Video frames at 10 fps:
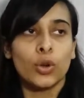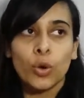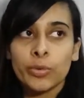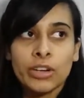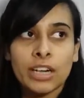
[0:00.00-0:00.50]

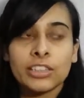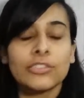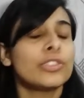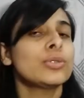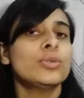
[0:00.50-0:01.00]
no product
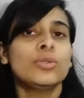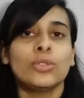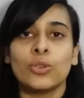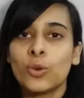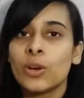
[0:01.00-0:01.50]
review,
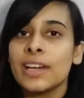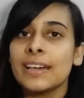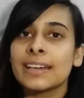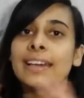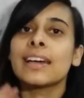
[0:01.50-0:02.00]
no
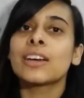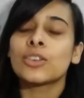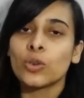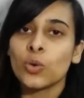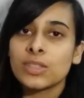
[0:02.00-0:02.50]
hair care,
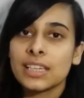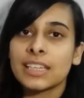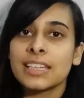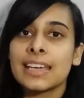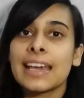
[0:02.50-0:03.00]
no
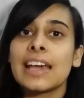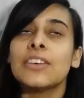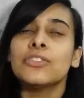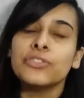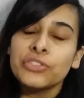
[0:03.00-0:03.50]
skin
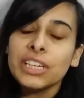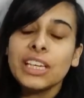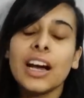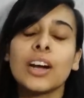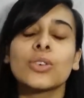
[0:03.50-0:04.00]
care.
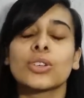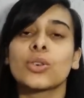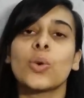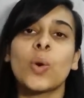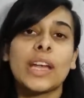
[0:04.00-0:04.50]
We are gonna
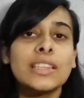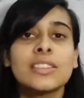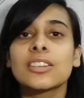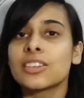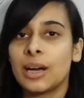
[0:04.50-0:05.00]
go
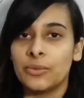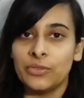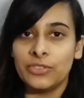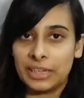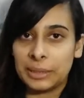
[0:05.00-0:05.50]

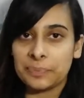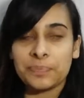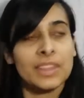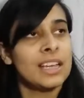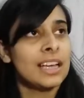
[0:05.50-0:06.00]
Instagram way.
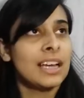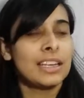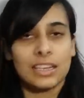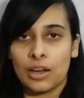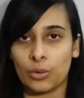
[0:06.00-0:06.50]

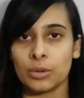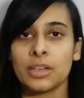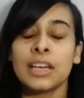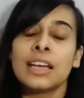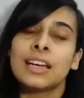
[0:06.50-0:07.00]
Now,
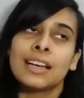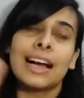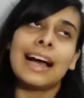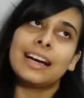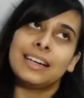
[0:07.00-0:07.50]

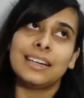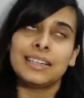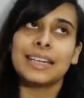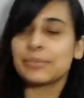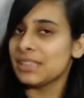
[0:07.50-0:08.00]

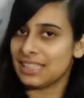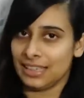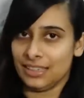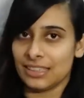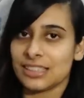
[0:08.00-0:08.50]
let me
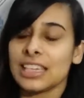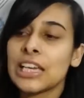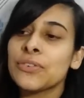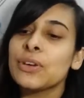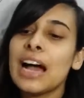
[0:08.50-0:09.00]
say this.
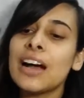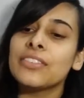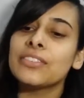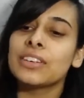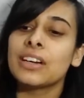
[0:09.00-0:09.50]
If you have